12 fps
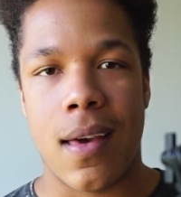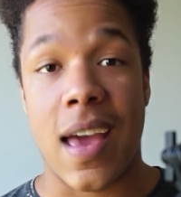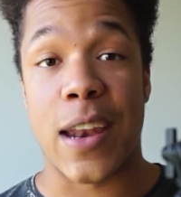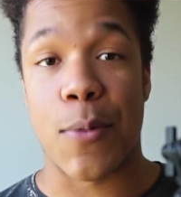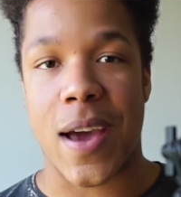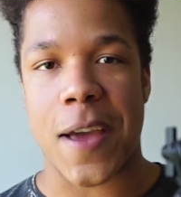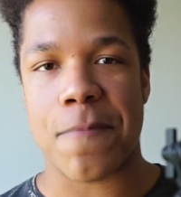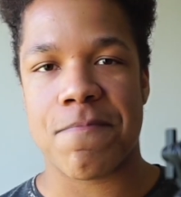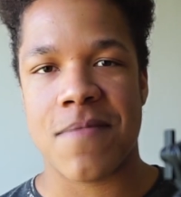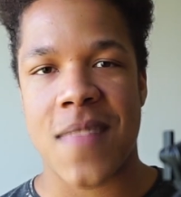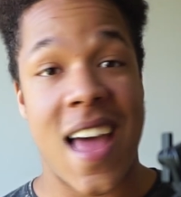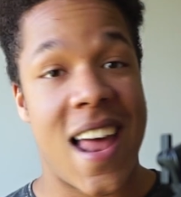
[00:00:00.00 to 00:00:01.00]
Anyway,
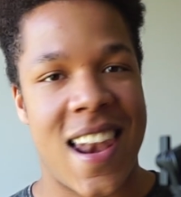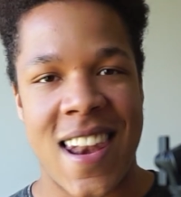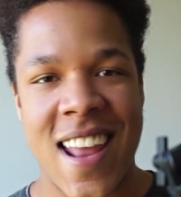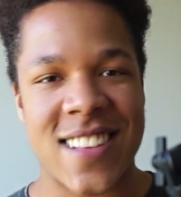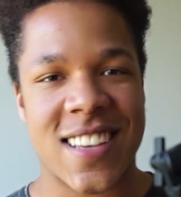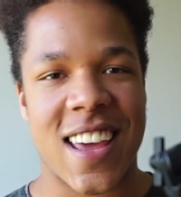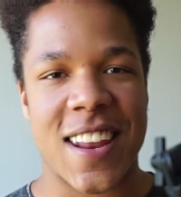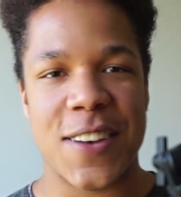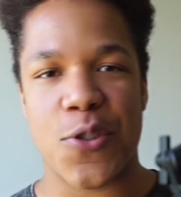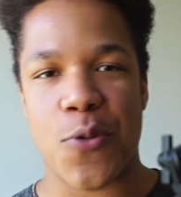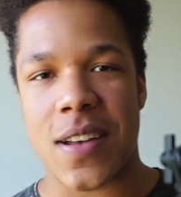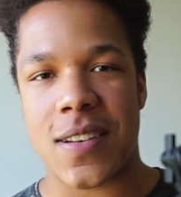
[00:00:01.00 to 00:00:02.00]
let's get
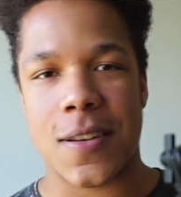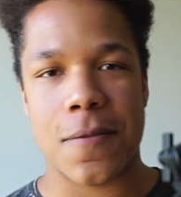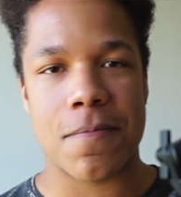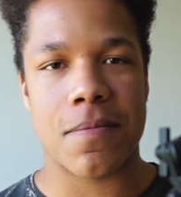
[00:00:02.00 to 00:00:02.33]
into it.